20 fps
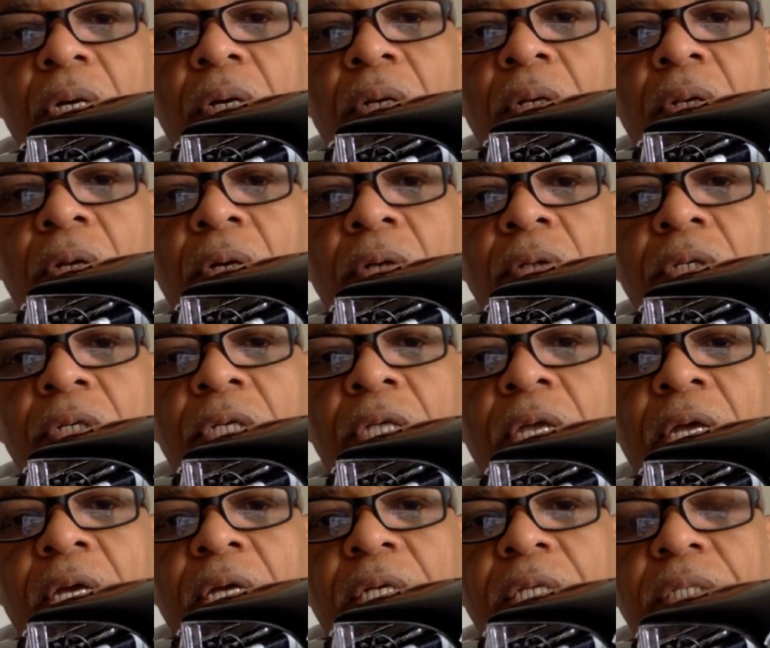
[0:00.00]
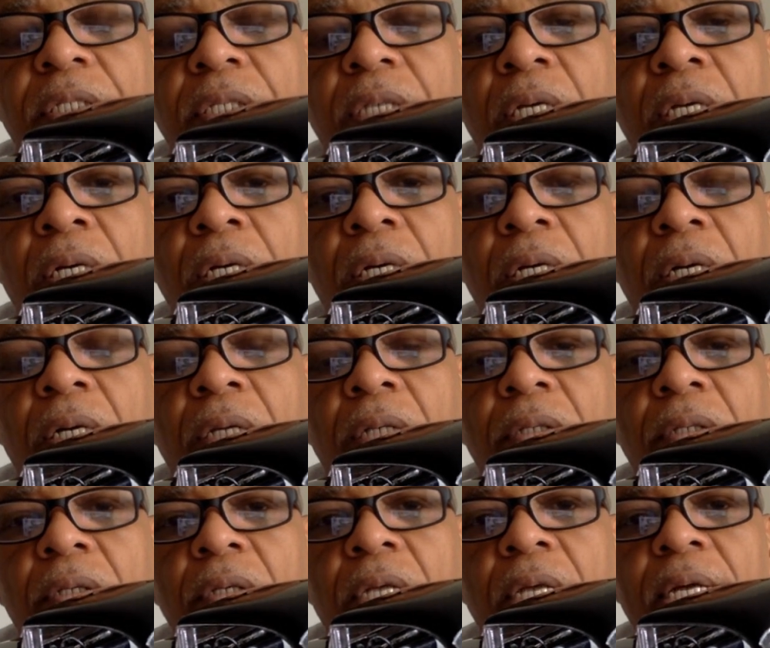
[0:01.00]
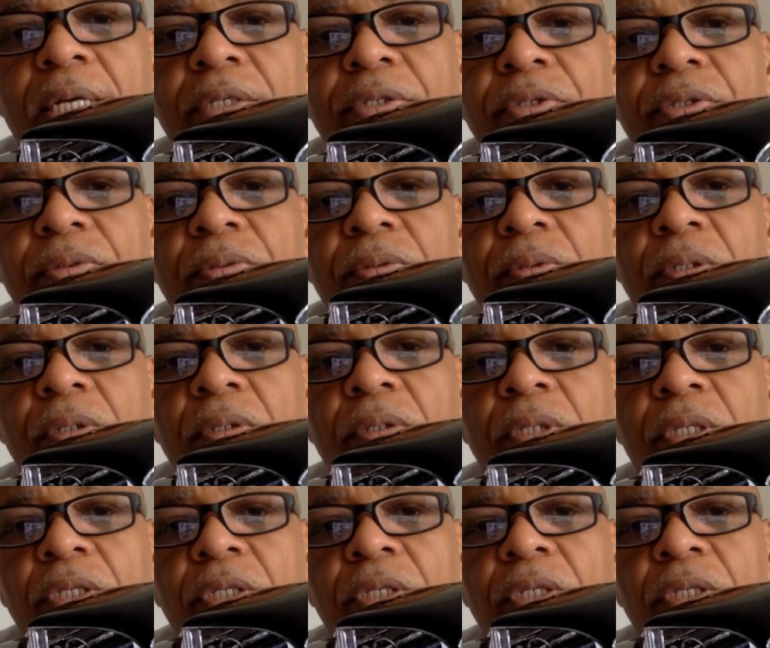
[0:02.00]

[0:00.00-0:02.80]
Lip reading: along the dash, the console, the